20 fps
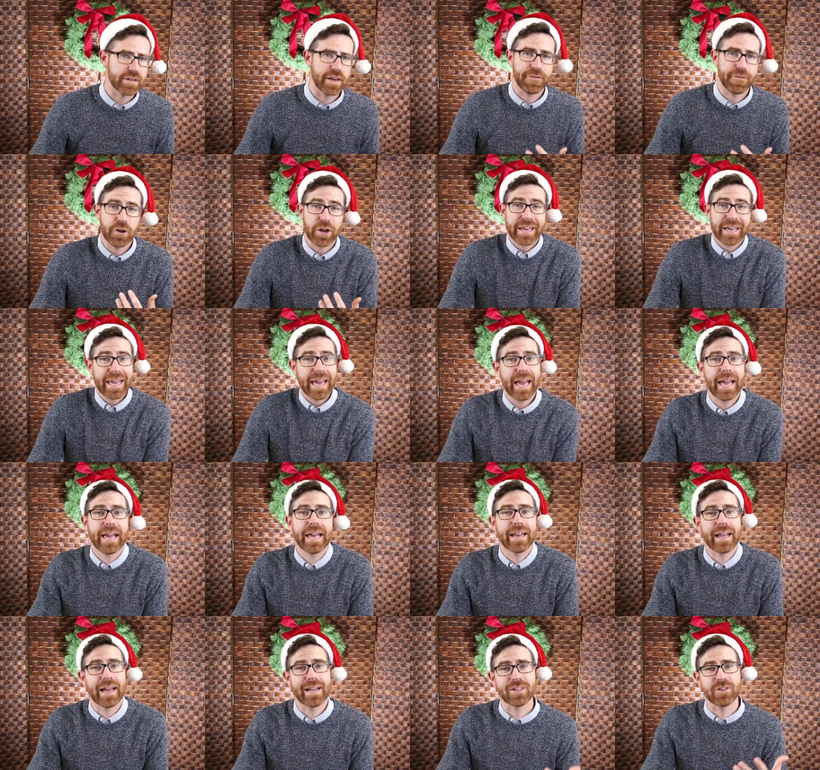If you're a
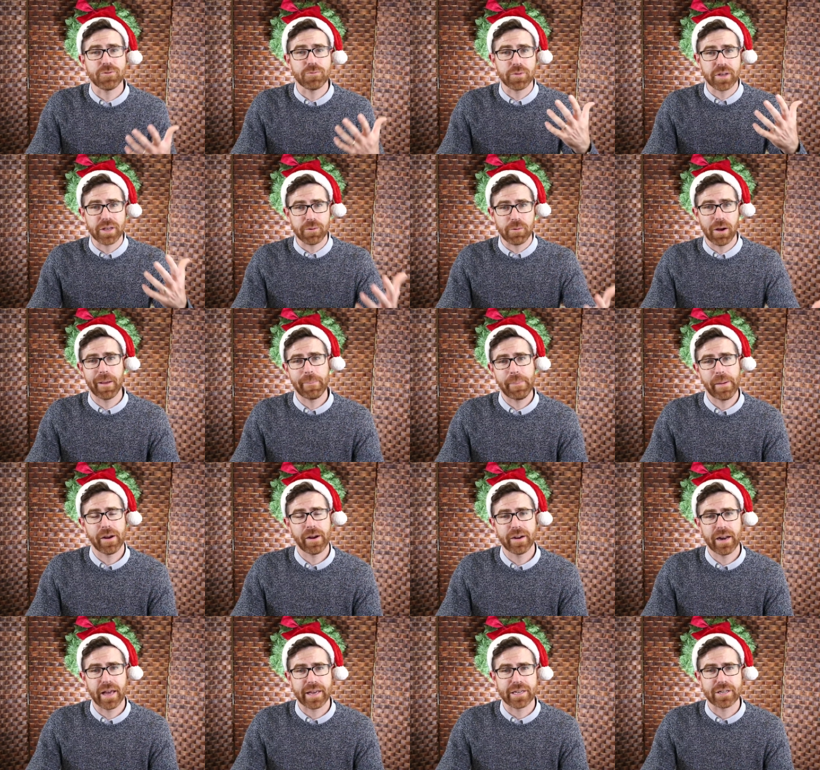kid and you really want a
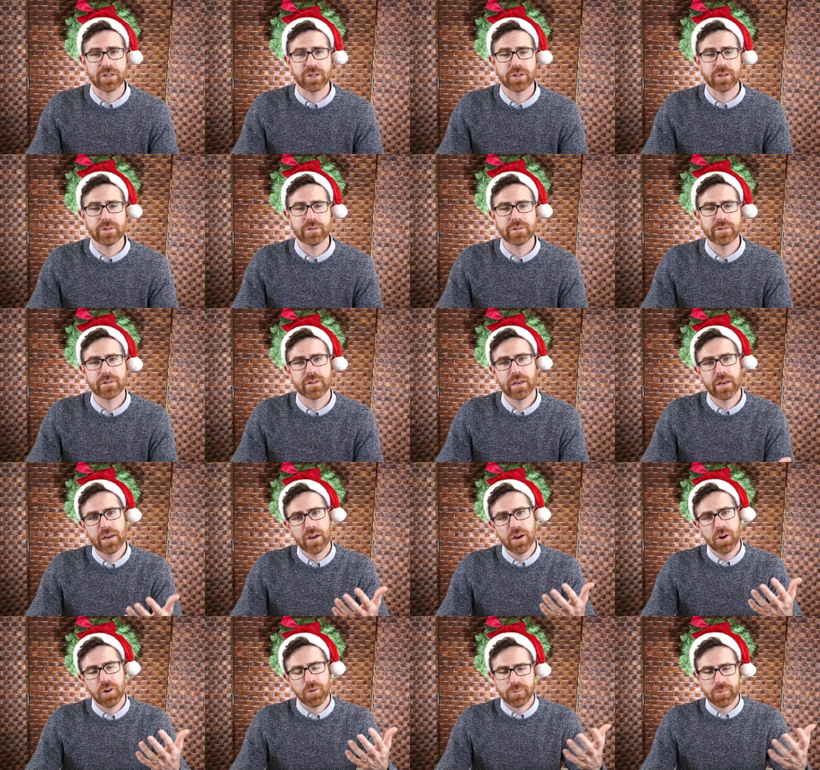pair of Nike shoes,
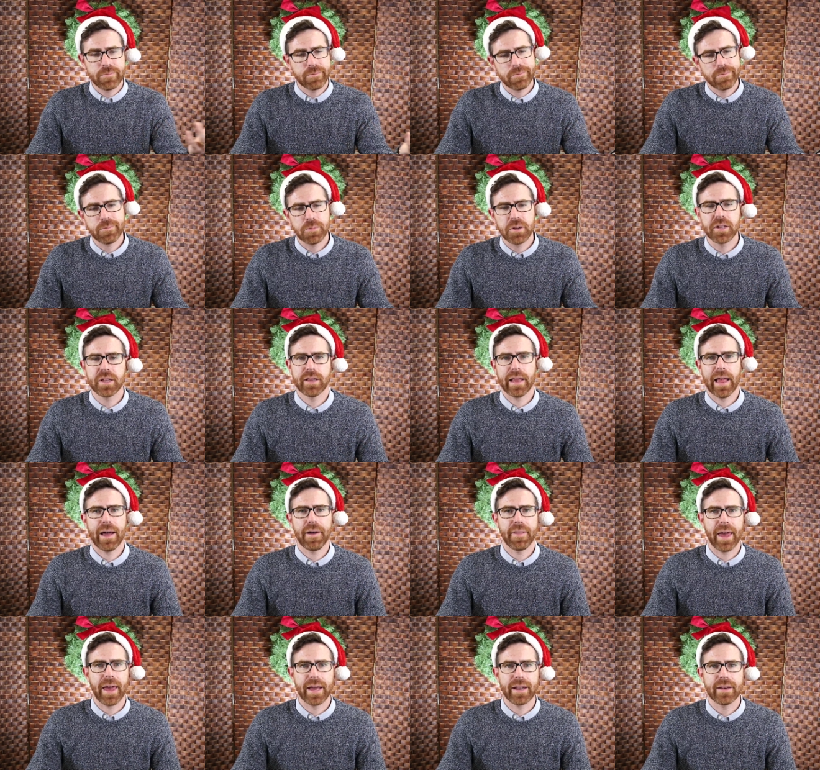we'll allow
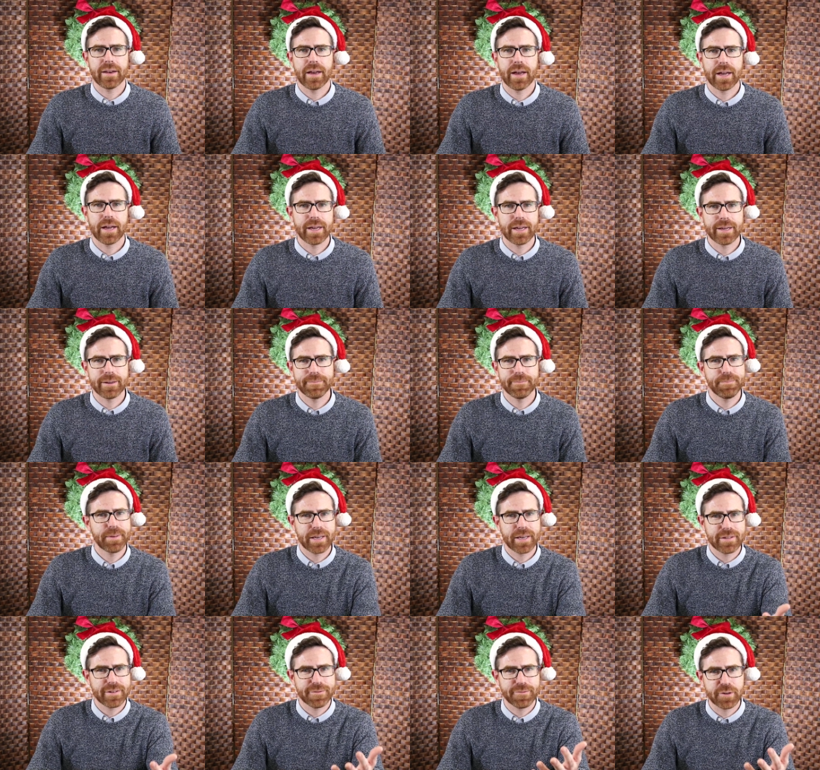that uh,
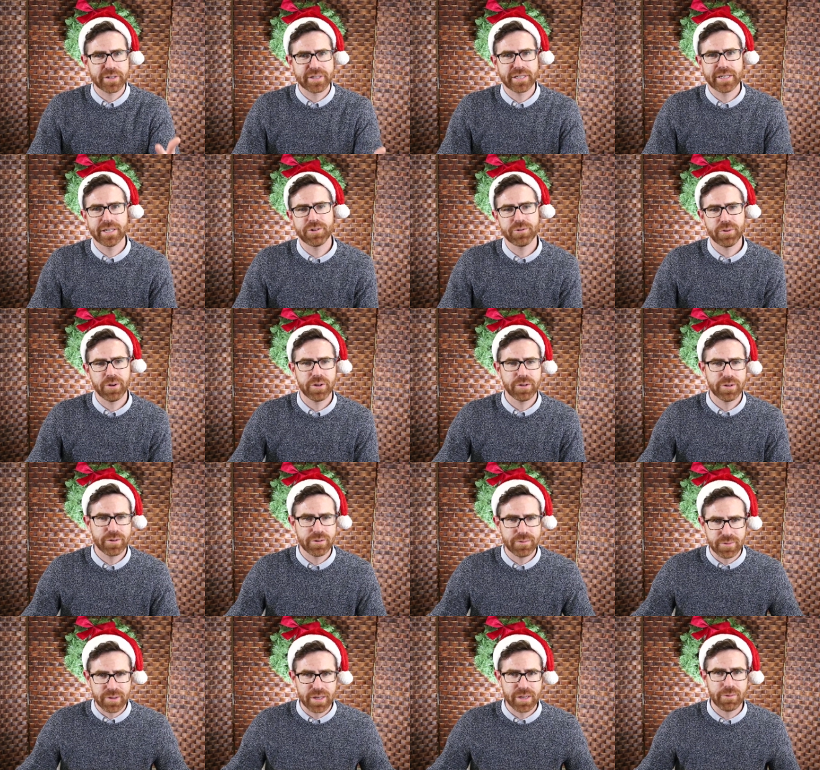because a 14 year old
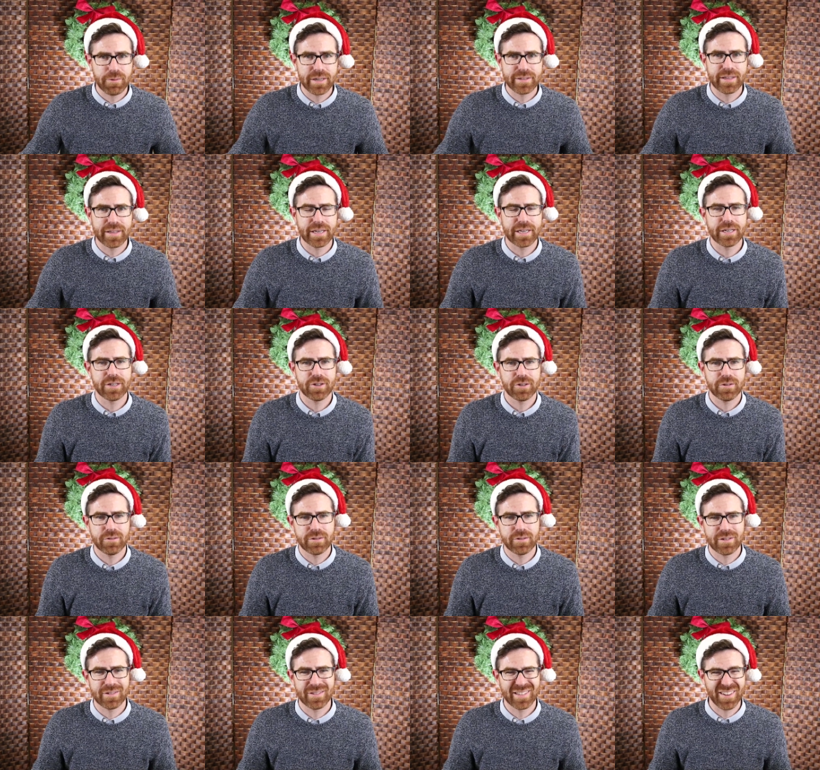who really wants Nike
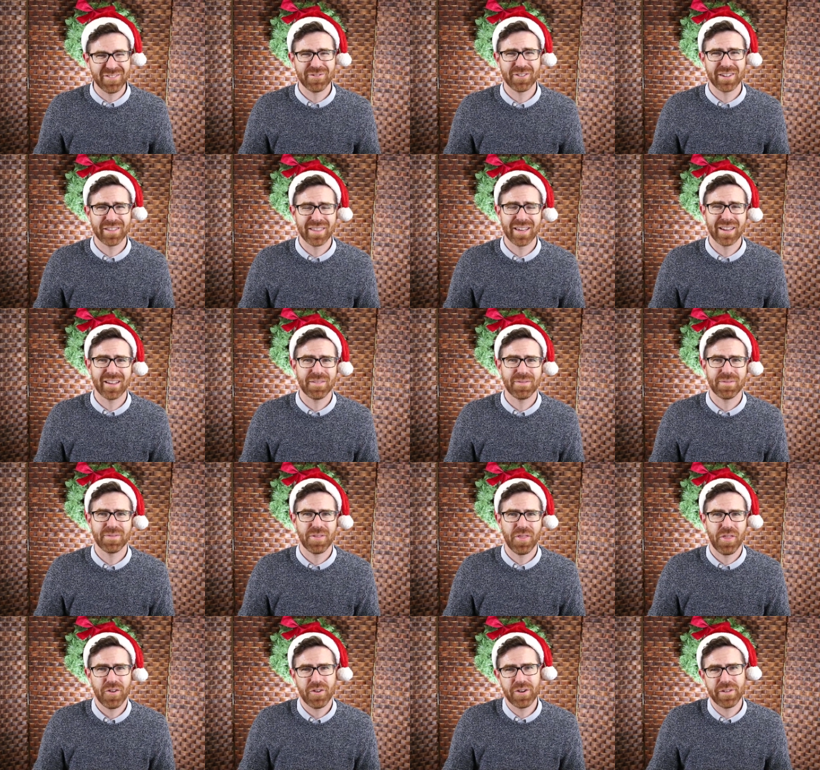shoes is different than a
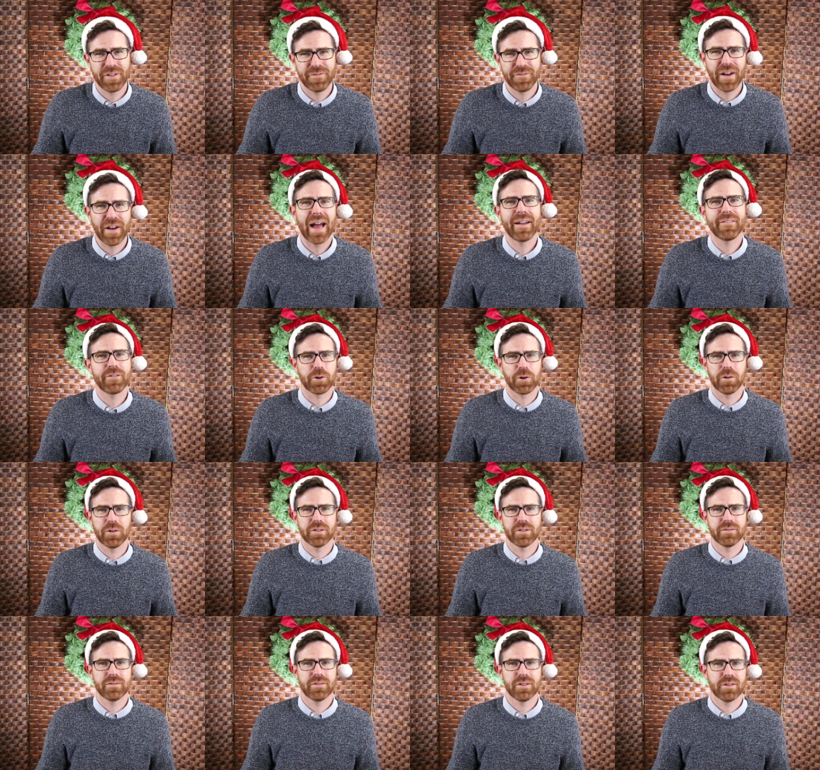35 year
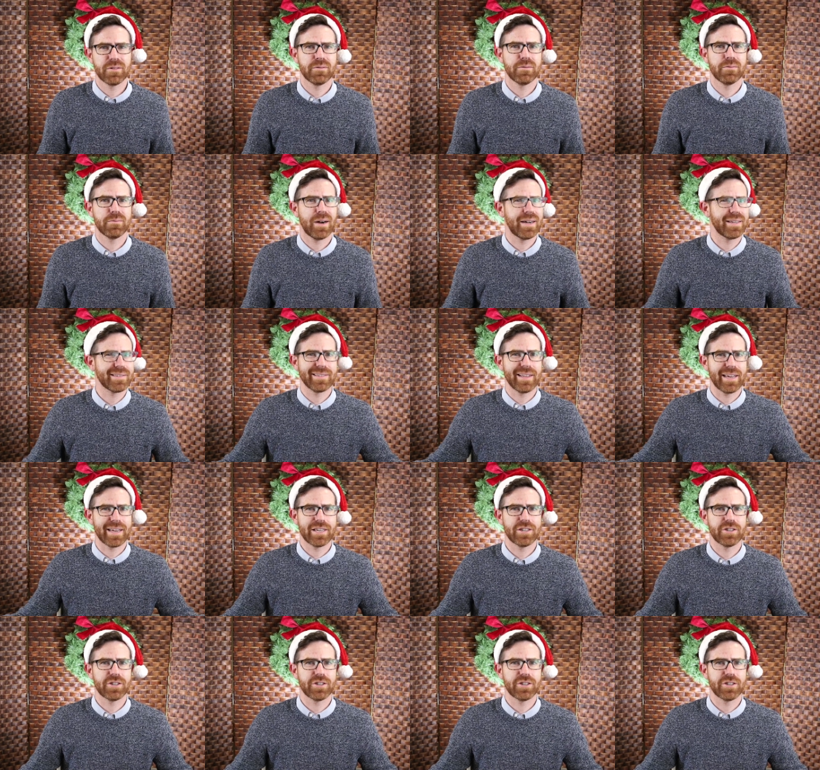old who wants Nike